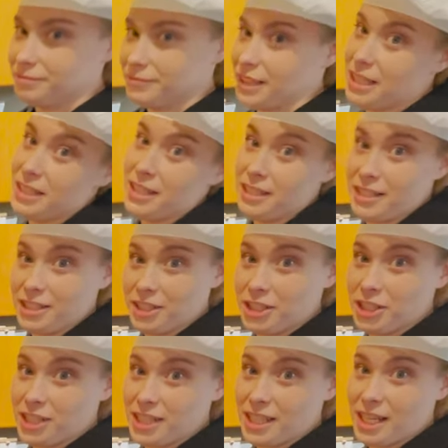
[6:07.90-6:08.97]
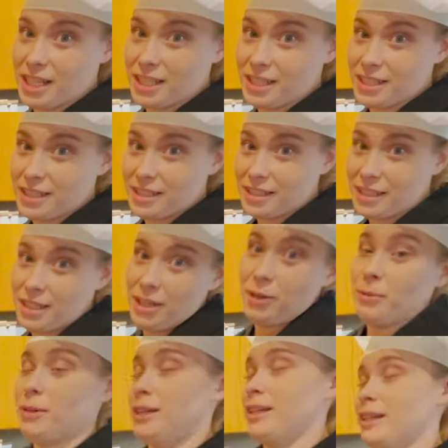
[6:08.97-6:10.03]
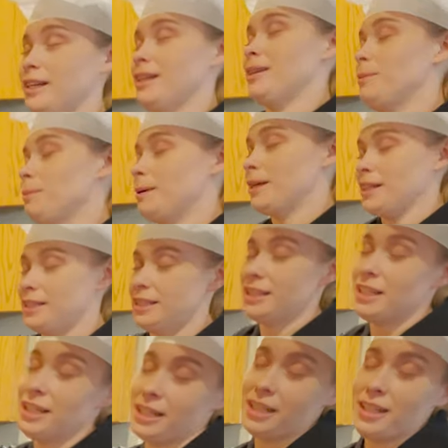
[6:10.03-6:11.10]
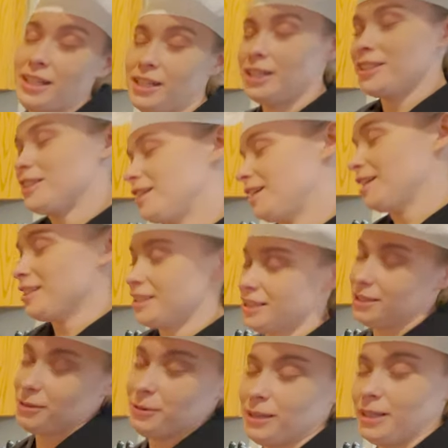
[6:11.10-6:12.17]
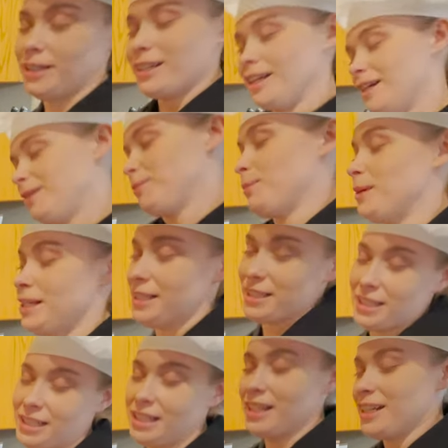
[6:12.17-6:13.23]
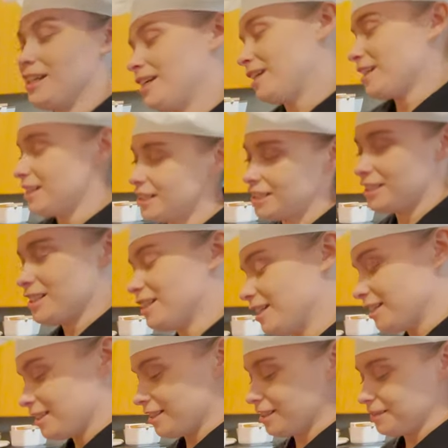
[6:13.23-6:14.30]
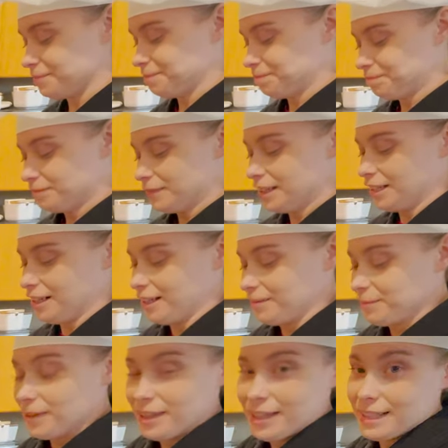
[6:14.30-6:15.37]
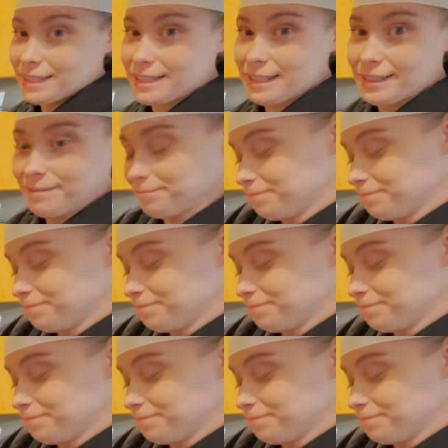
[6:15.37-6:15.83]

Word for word: That's the delicious dance. We're gonna be delicious. We're gonna be delicious. Alright, I think it's done.